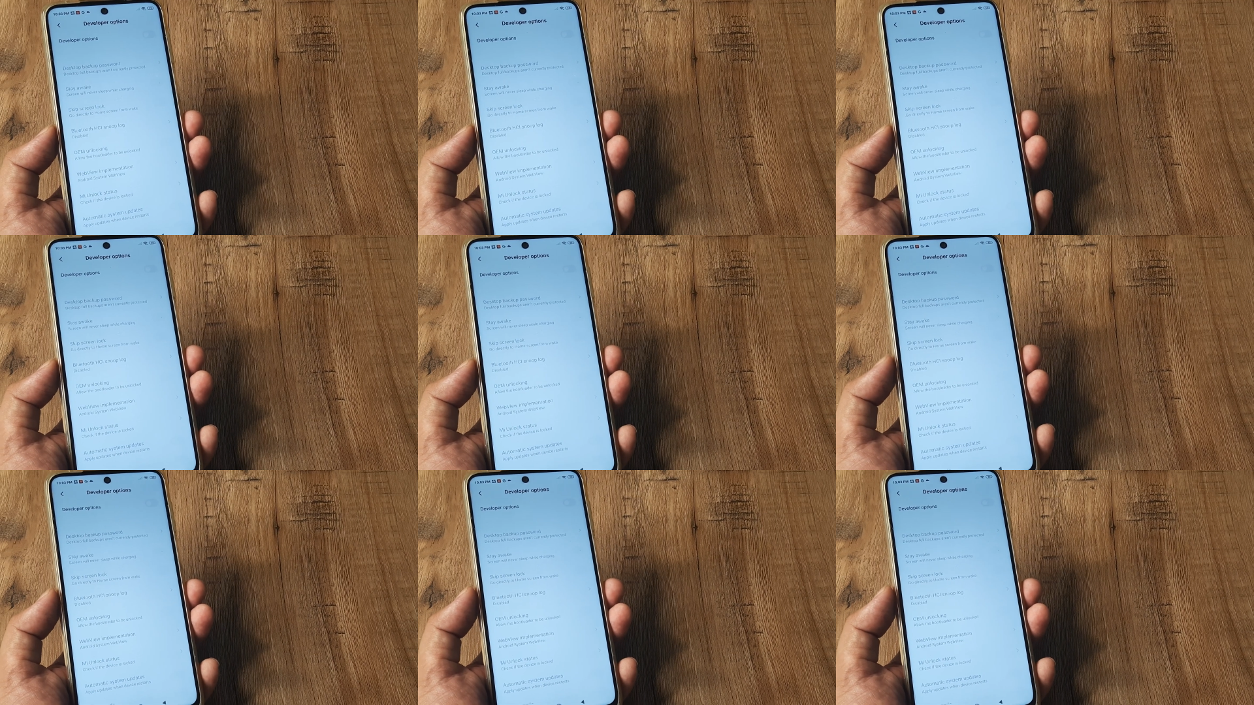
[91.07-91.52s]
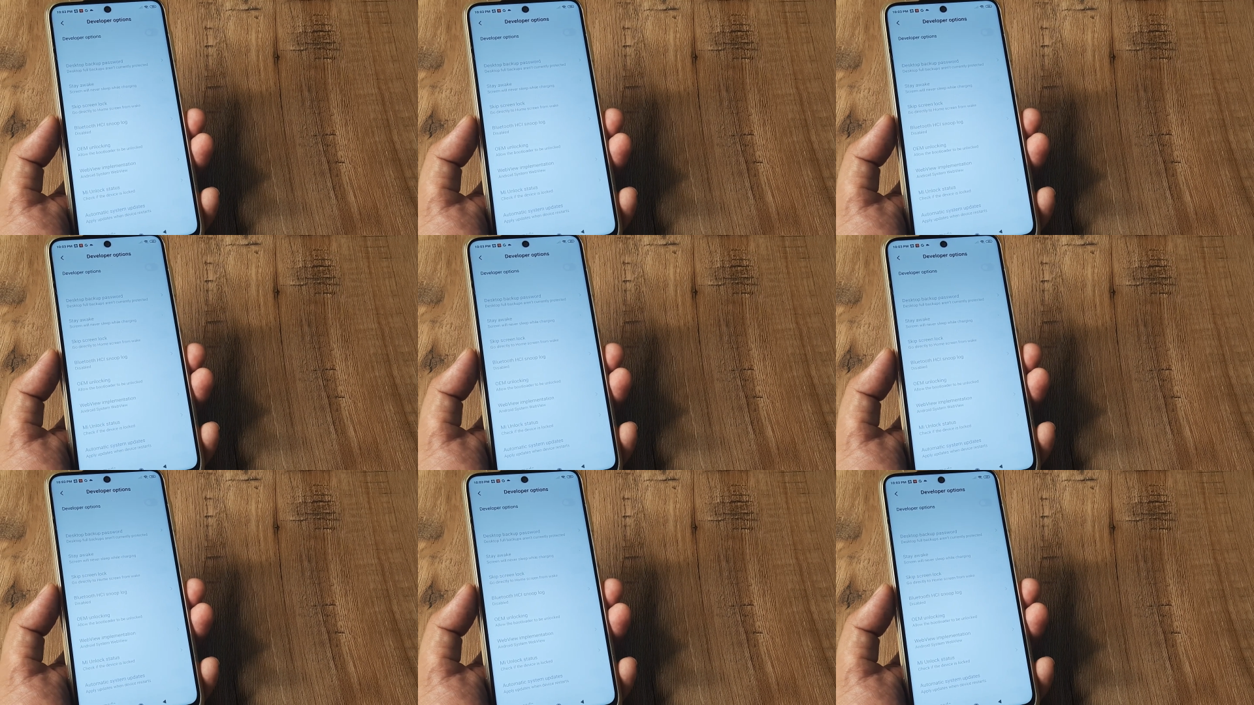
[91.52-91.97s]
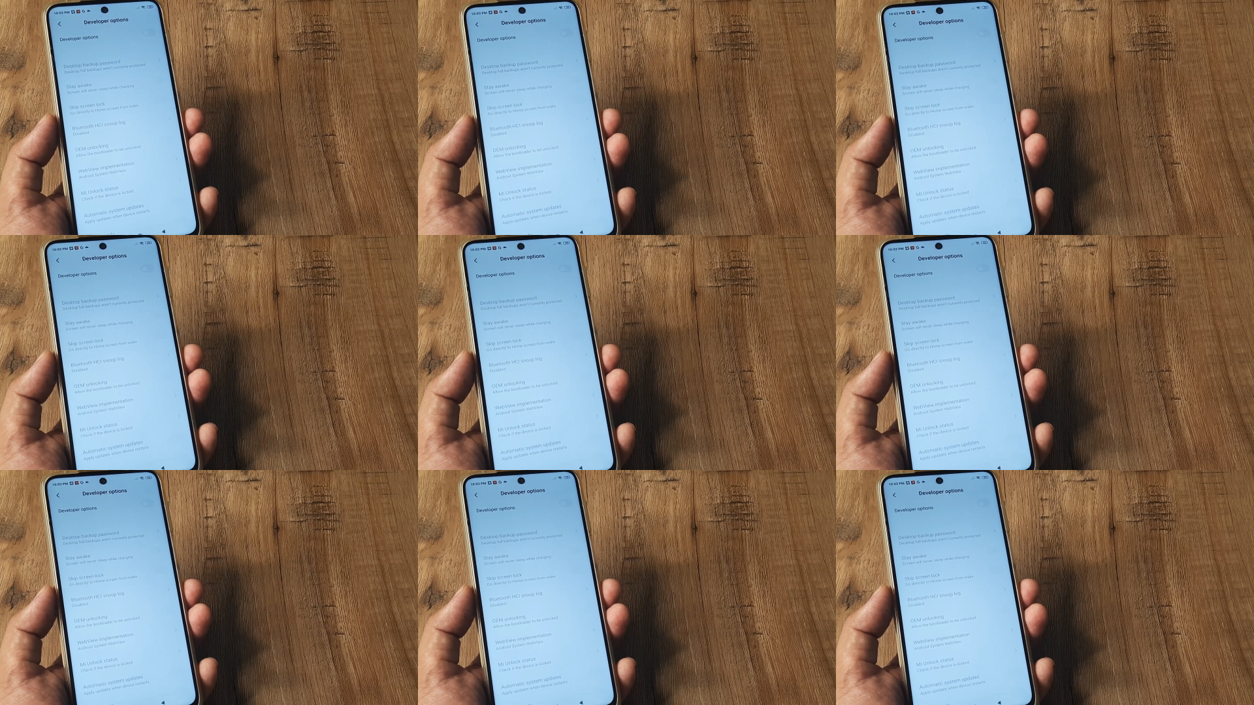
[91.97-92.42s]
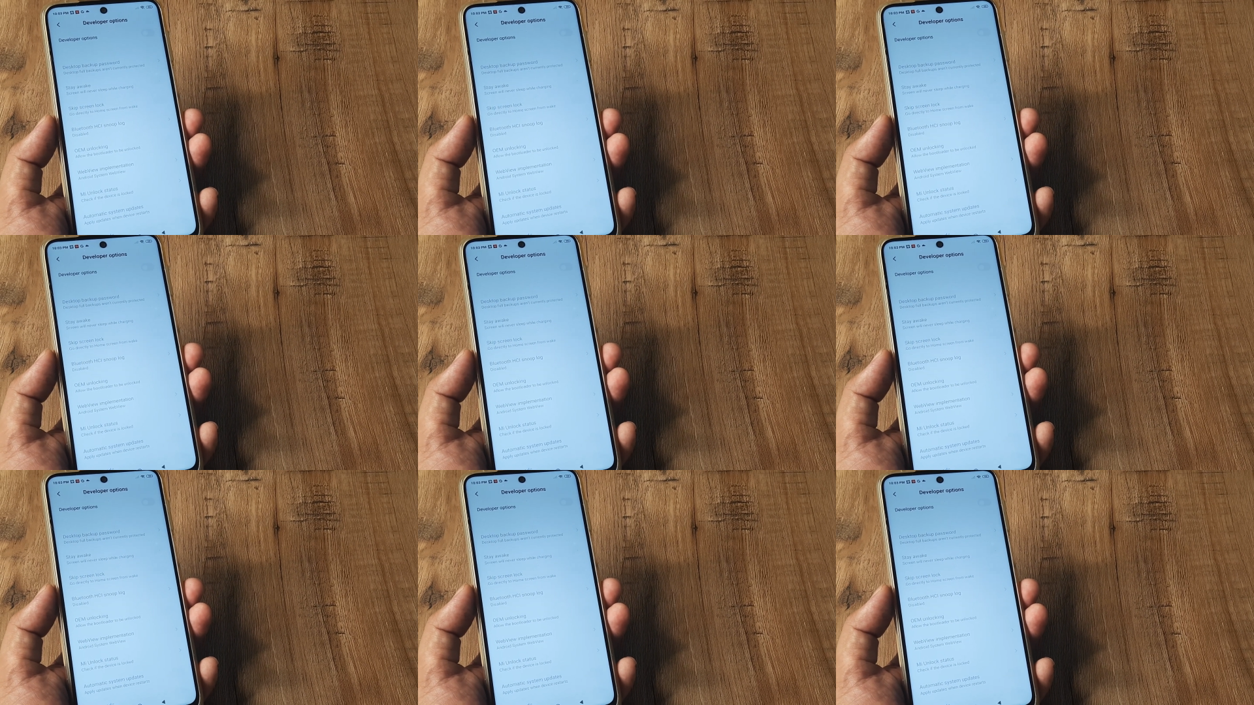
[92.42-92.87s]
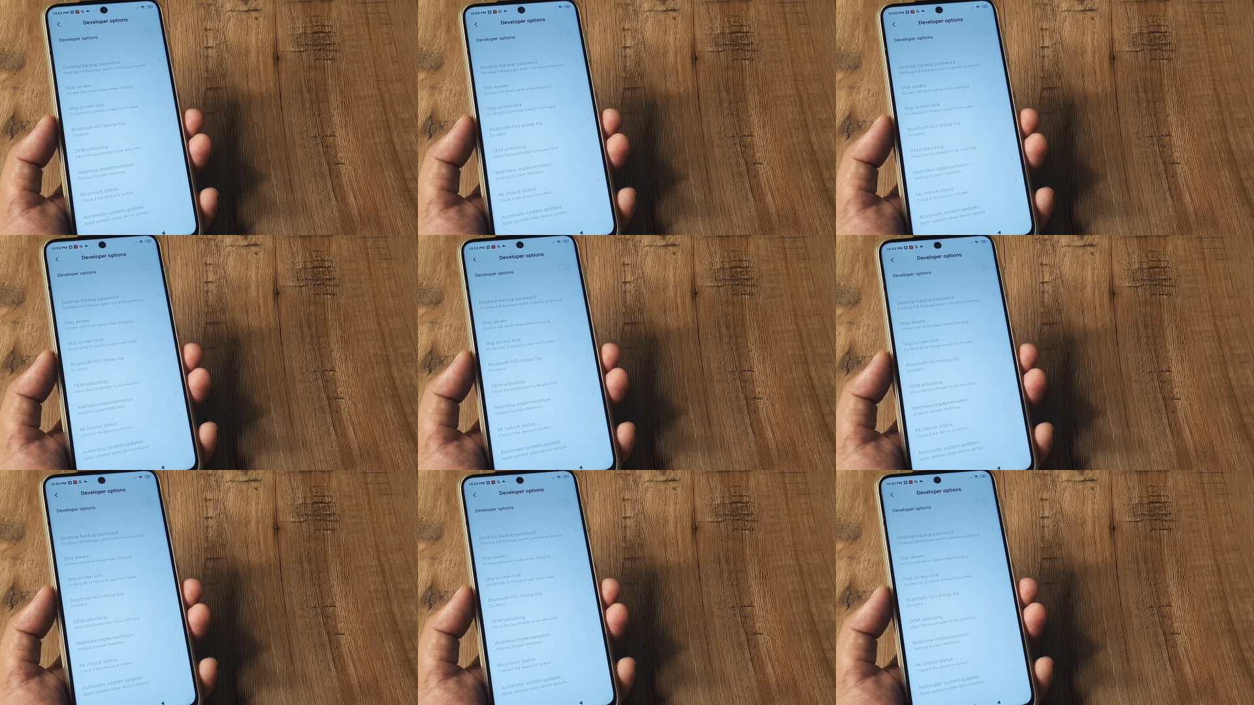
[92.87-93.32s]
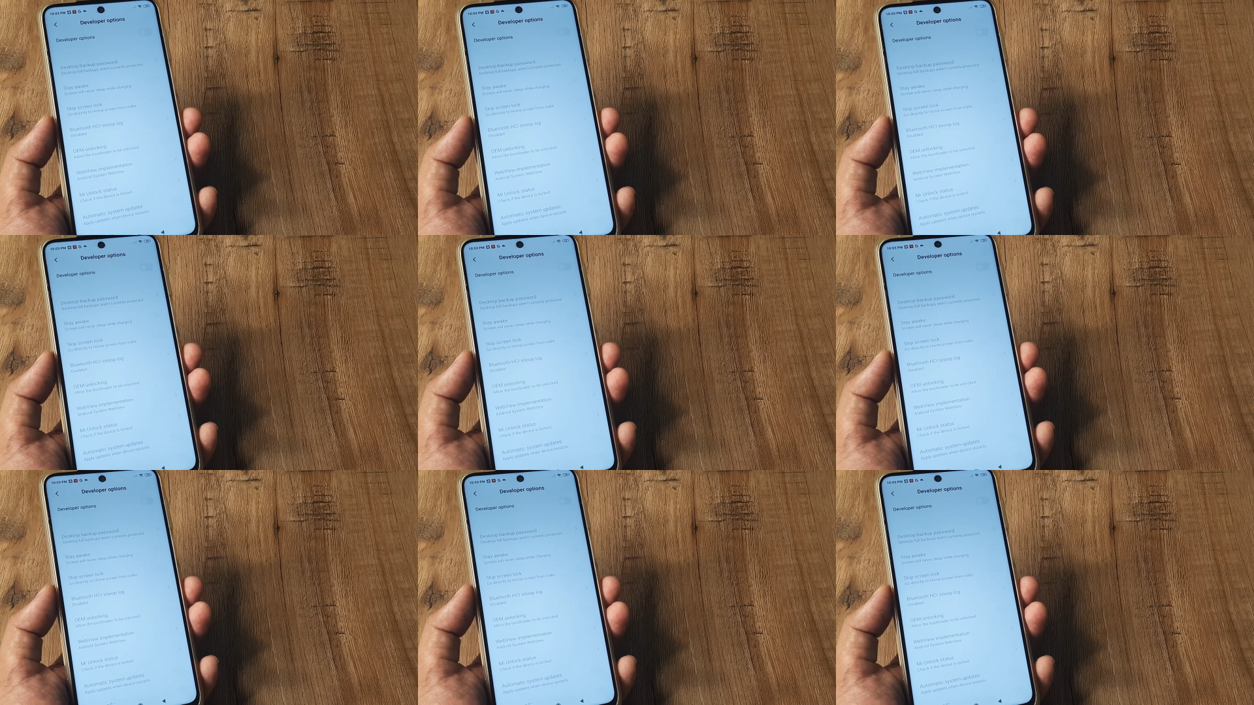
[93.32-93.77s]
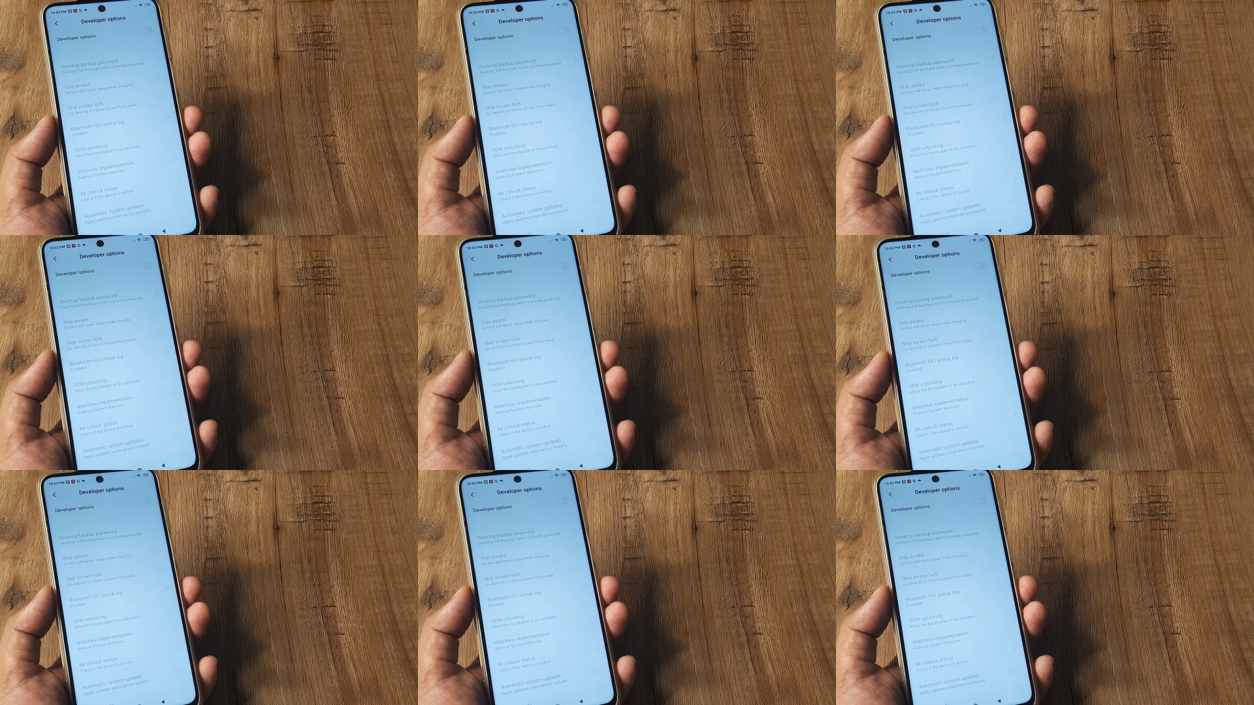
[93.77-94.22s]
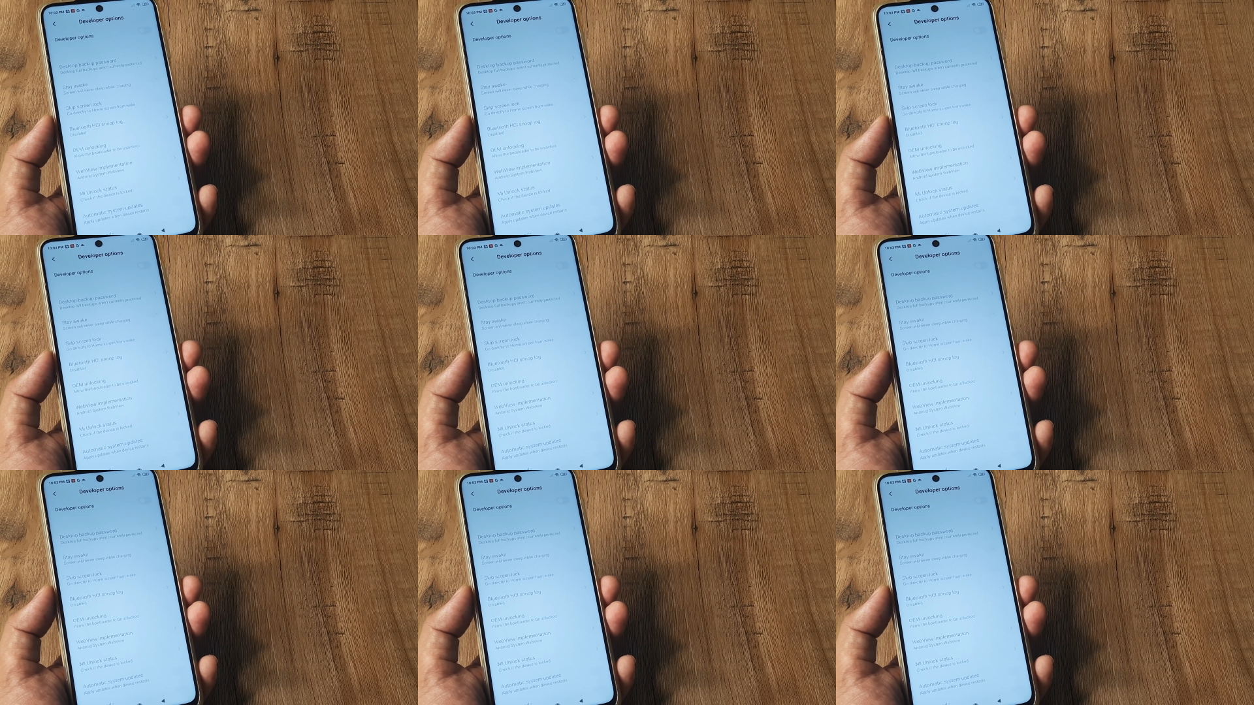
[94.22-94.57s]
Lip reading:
[unreadable: no face in view]